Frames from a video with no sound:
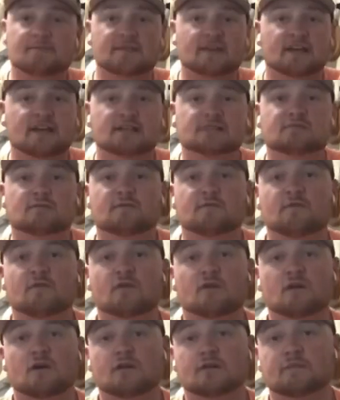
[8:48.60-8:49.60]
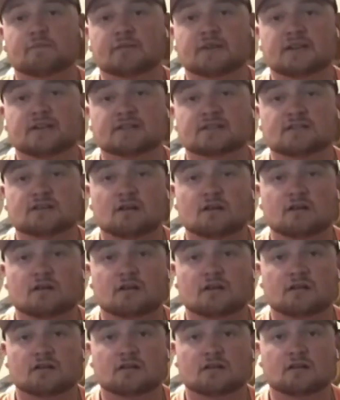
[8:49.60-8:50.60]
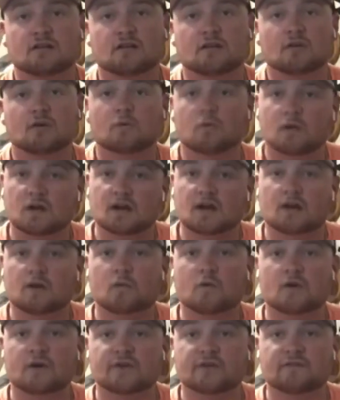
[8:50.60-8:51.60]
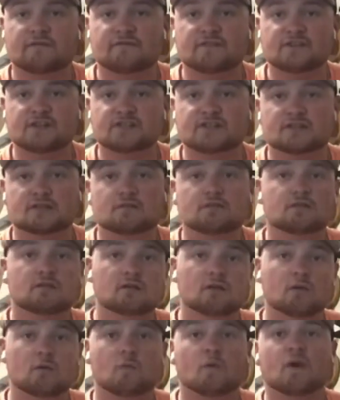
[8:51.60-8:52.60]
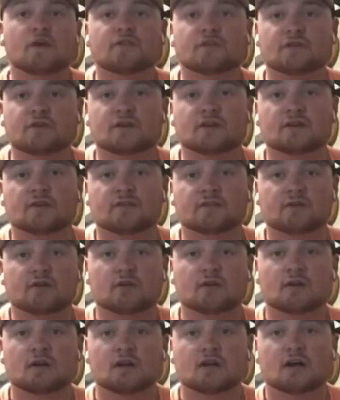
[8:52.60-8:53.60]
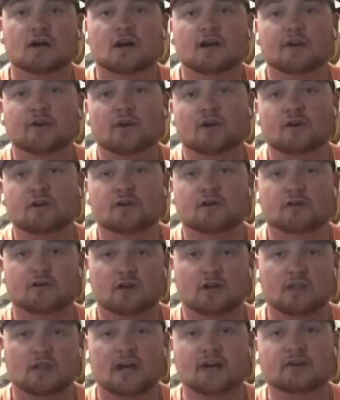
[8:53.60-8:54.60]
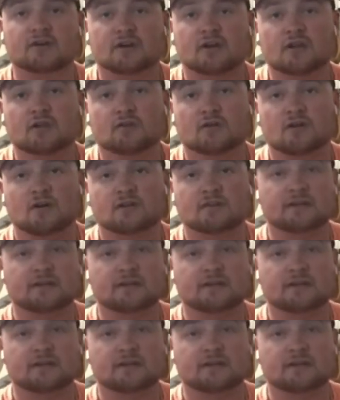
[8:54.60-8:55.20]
thing as before, it all depends on what kind of water you're fishing, whether you're going to throw a darker or a lighter color on